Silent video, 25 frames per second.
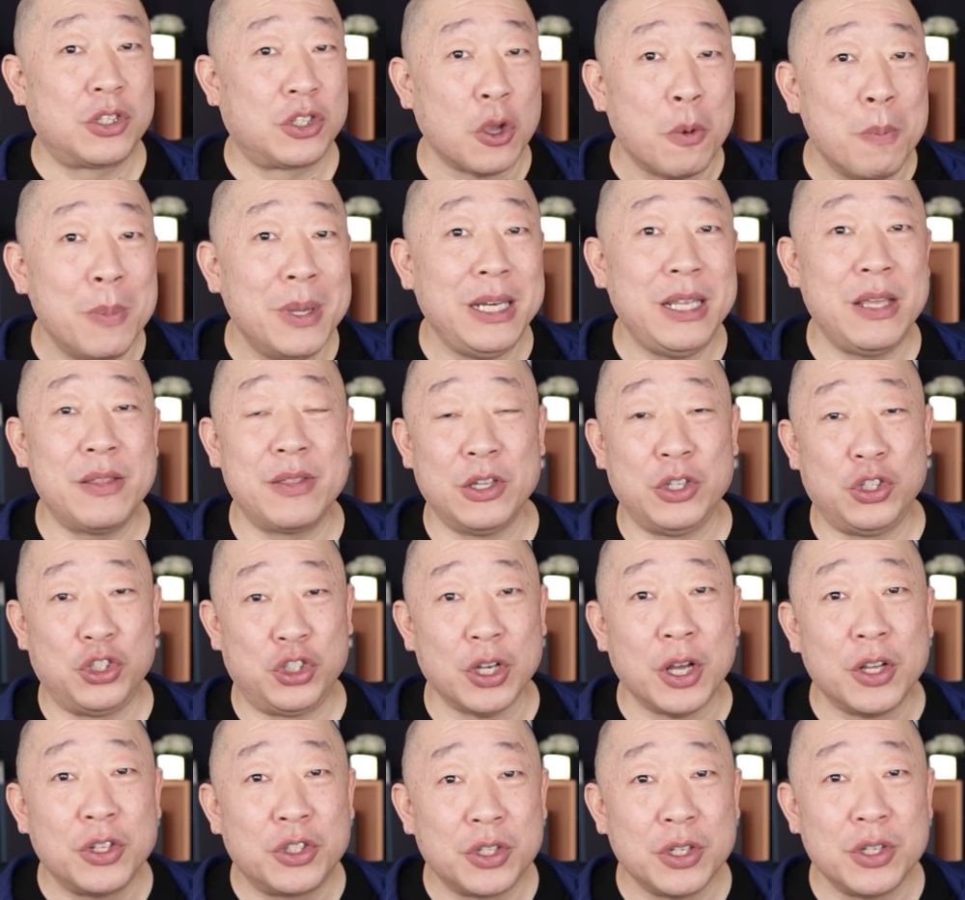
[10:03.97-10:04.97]
so many of the
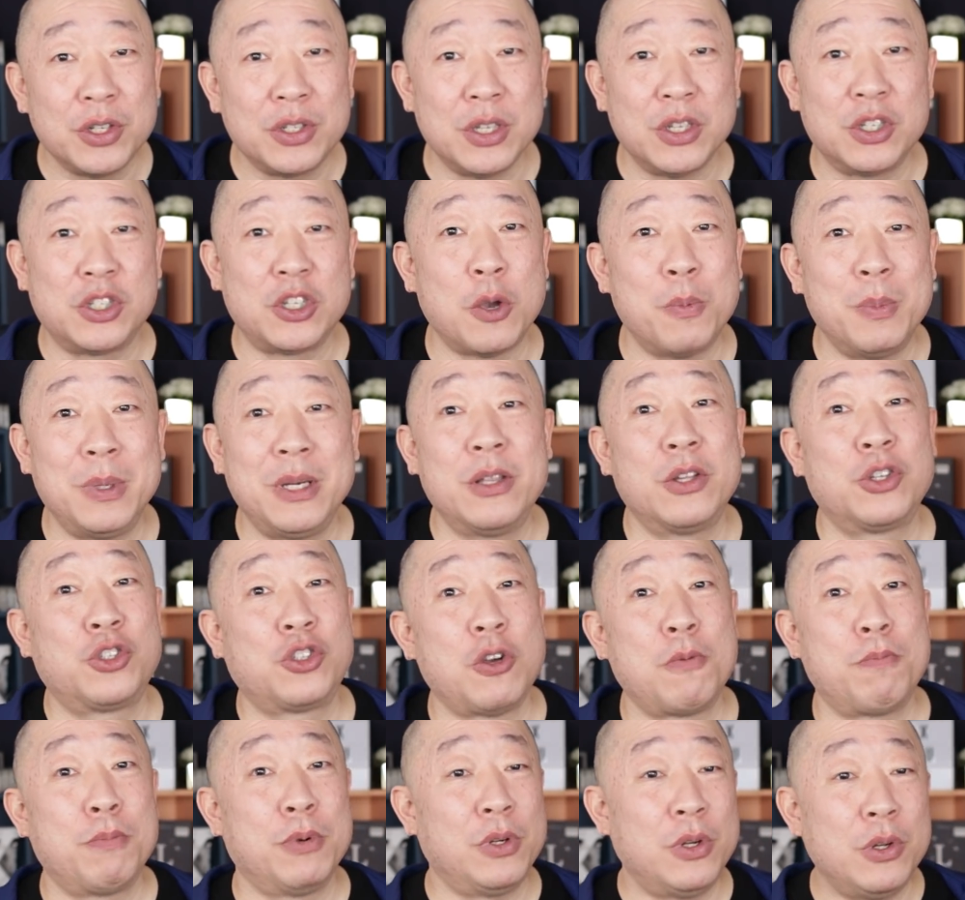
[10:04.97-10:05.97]
judges and so many of the
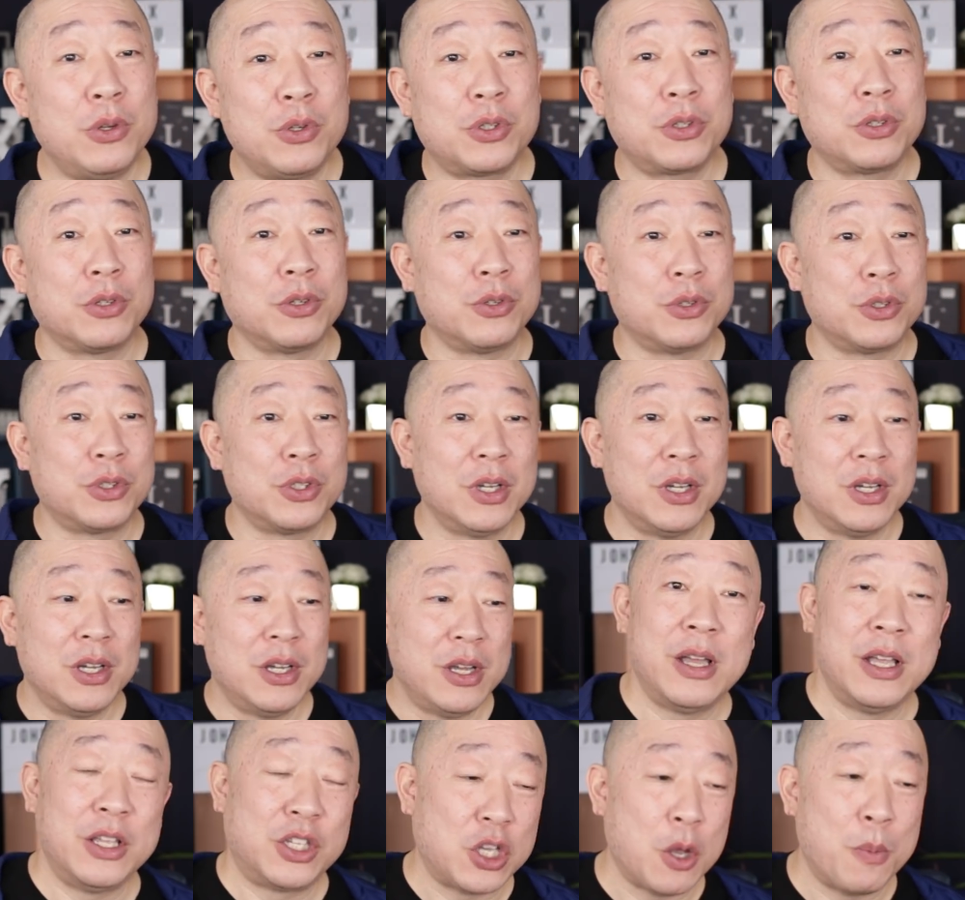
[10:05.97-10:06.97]
show producers
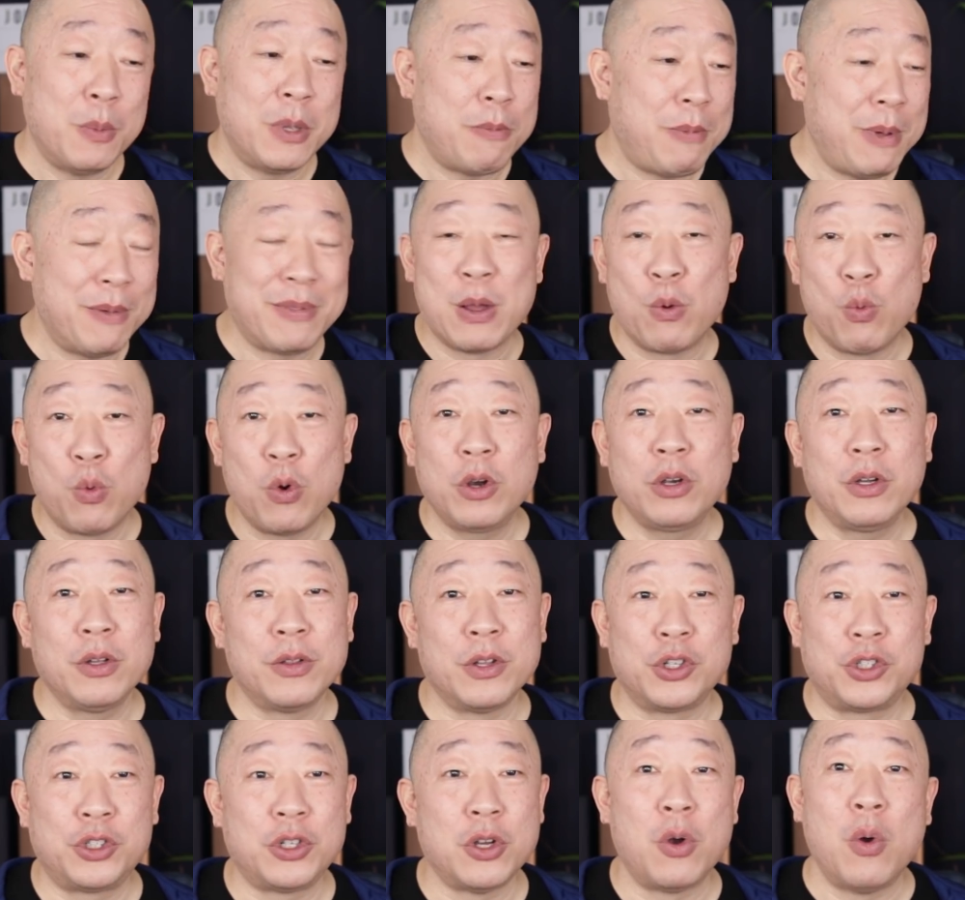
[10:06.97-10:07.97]
and so many people that work on
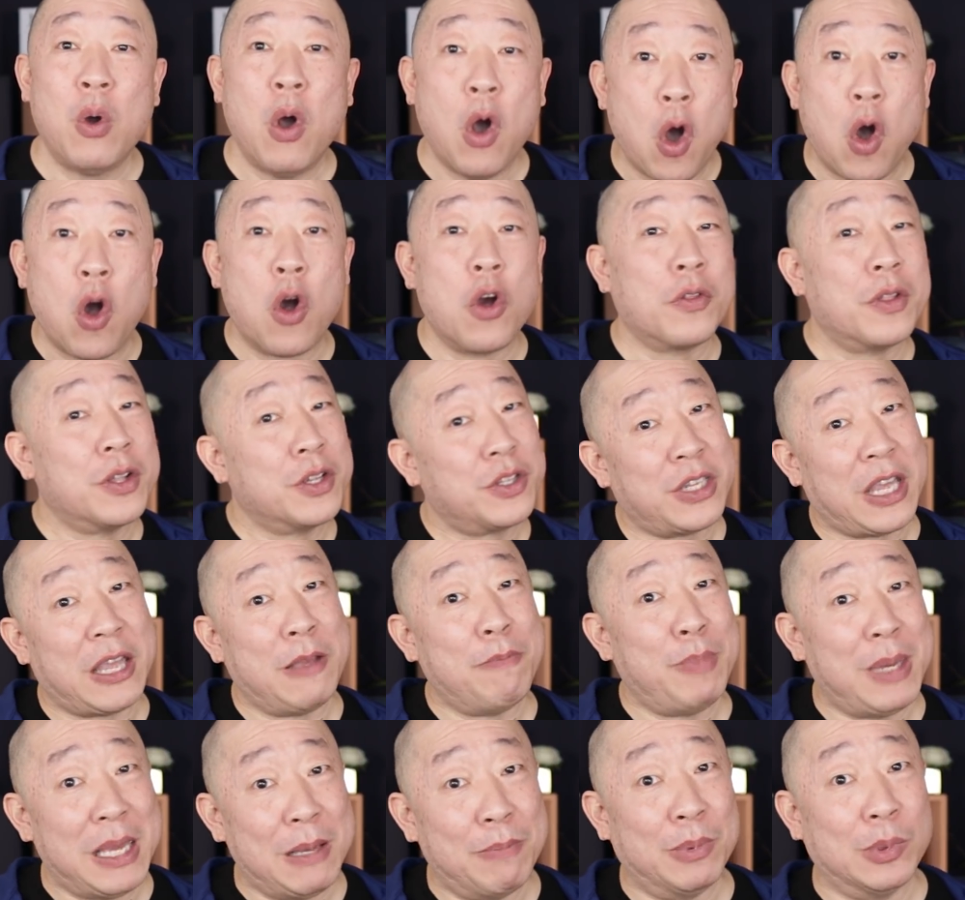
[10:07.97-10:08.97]
the show are the
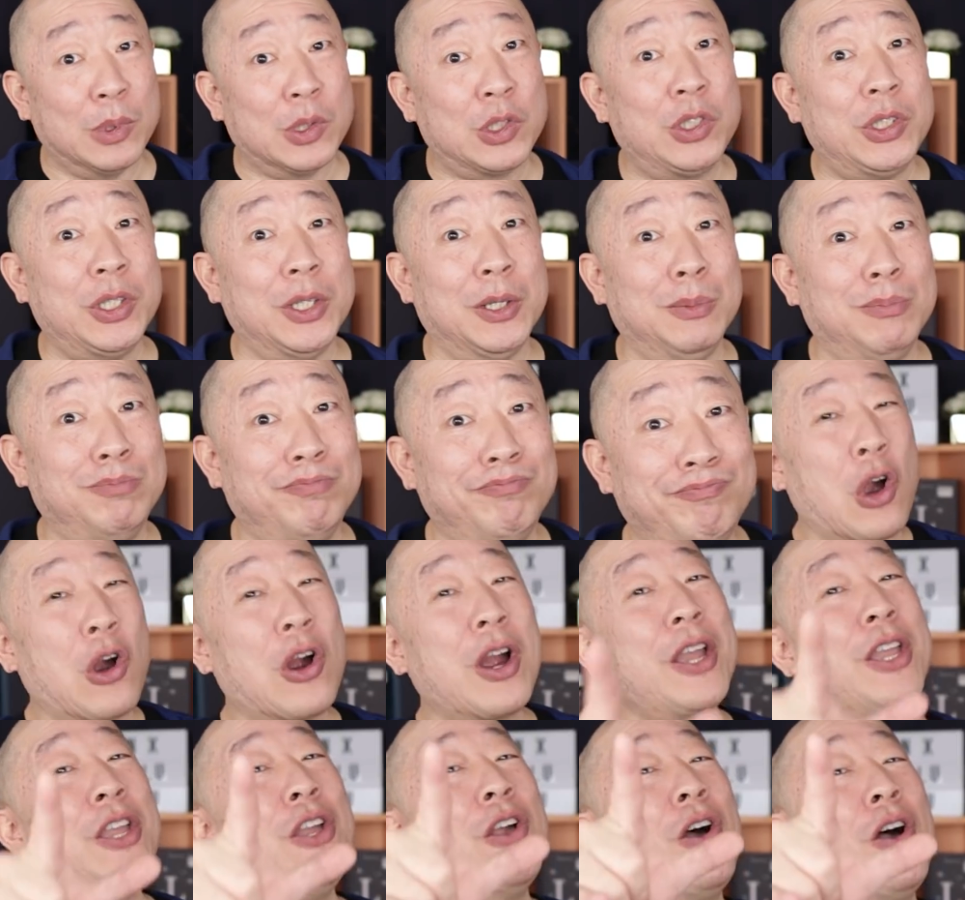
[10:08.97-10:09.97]
same people still. All
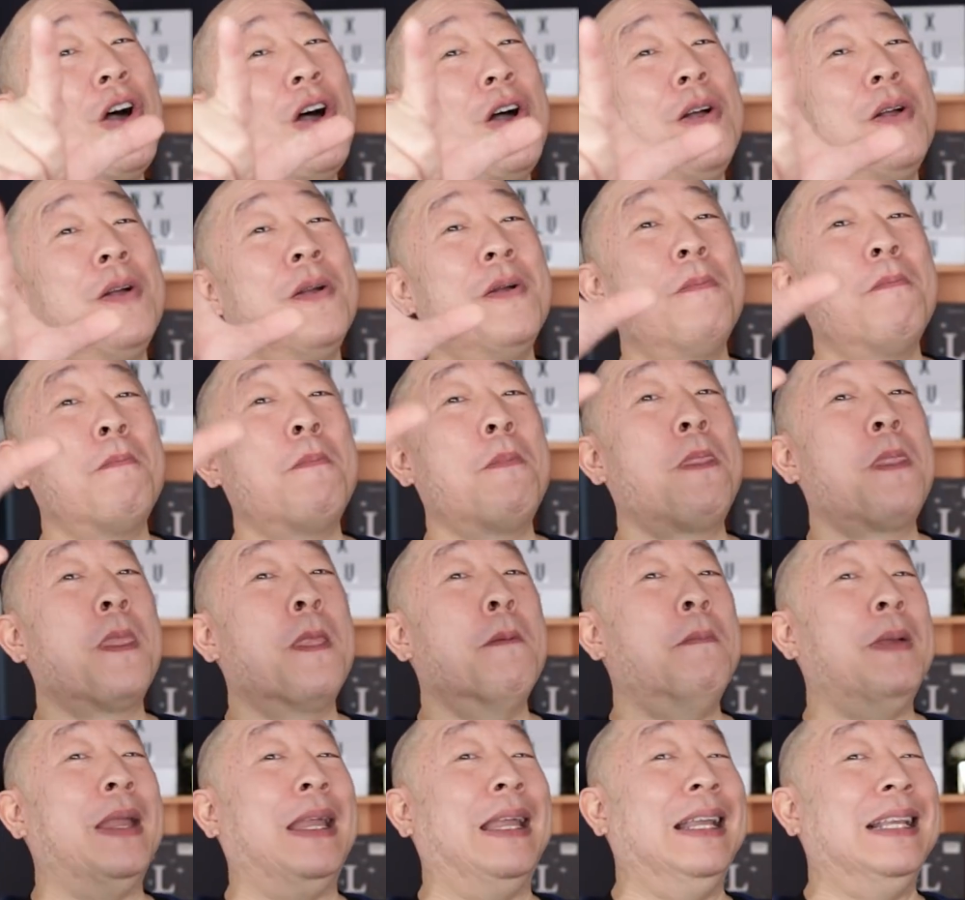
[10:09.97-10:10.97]
right, y'all,
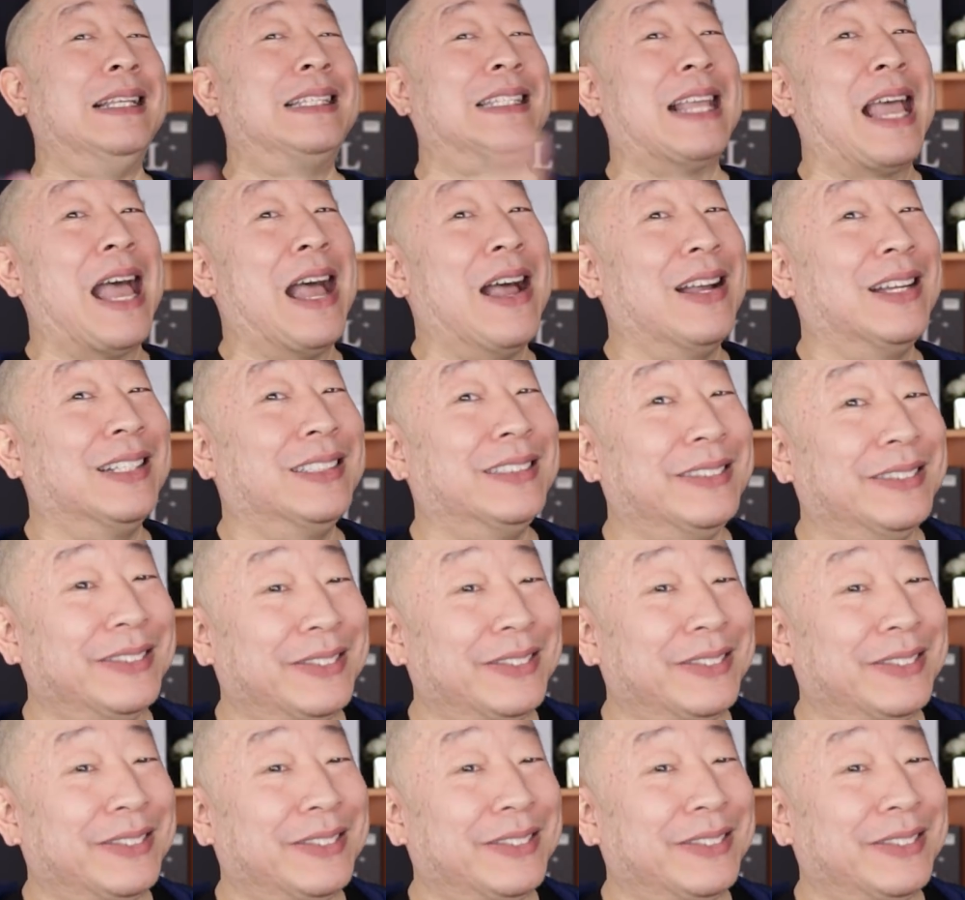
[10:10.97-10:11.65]
peace out.